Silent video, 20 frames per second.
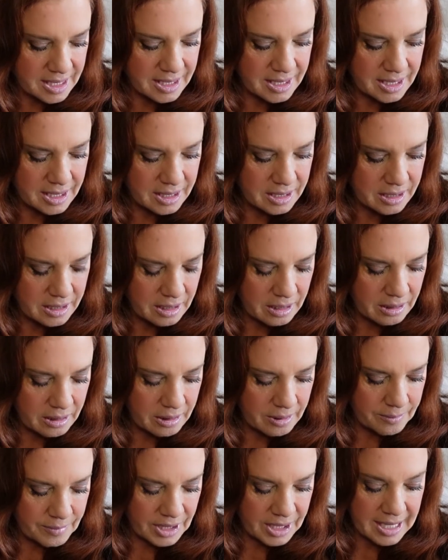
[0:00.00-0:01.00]
in
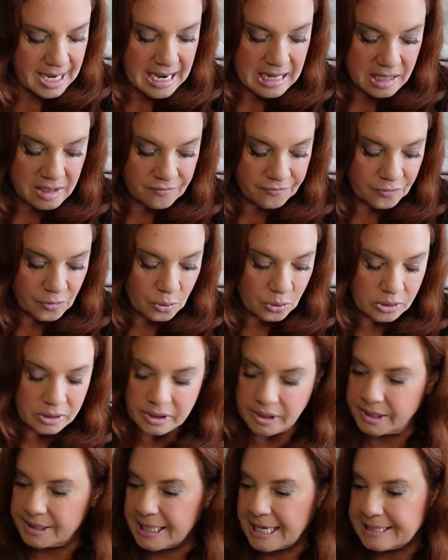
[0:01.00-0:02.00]
um, an eighty-four,
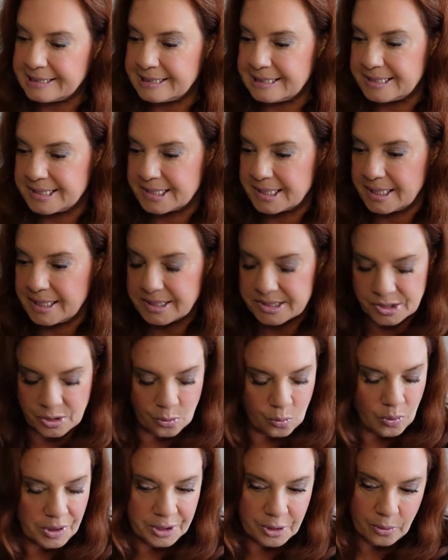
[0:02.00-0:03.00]
a ninety-six, a
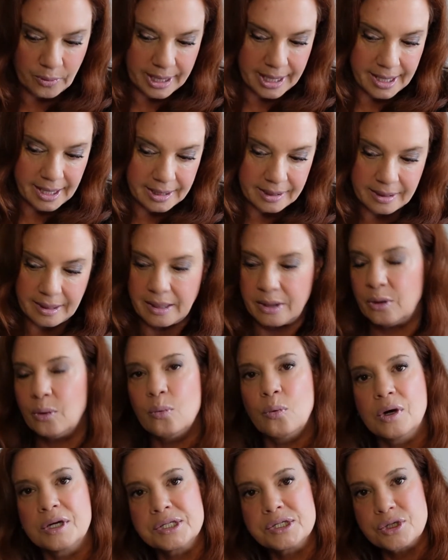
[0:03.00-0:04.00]
one oh eight, and a
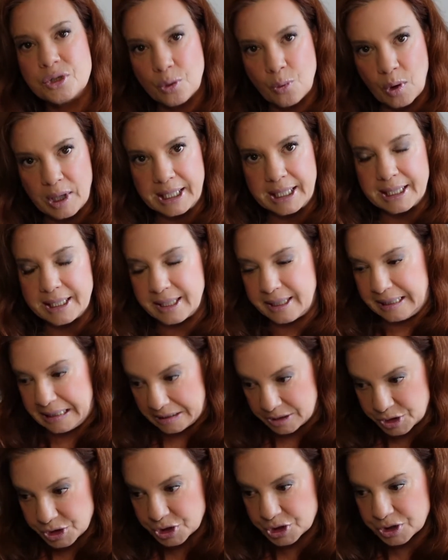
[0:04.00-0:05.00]
one twenty
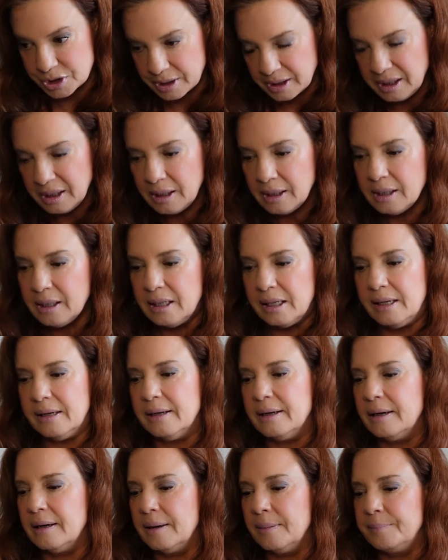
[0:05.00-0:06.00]
inch.
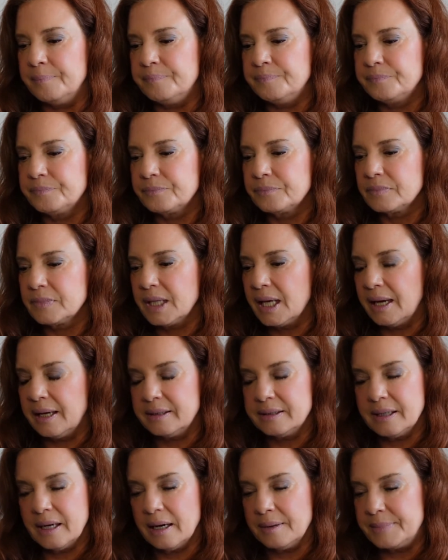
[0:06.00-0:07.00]
Um,
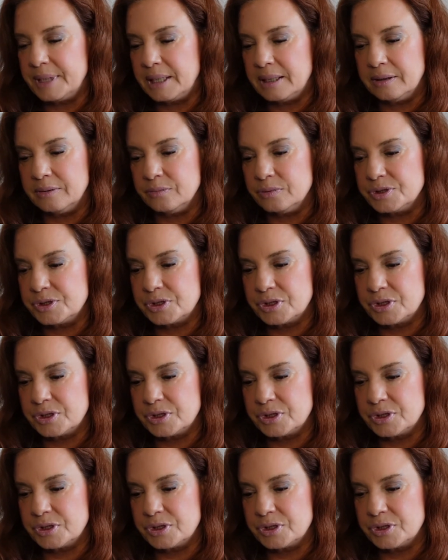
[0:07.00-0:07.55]
and I mean, it was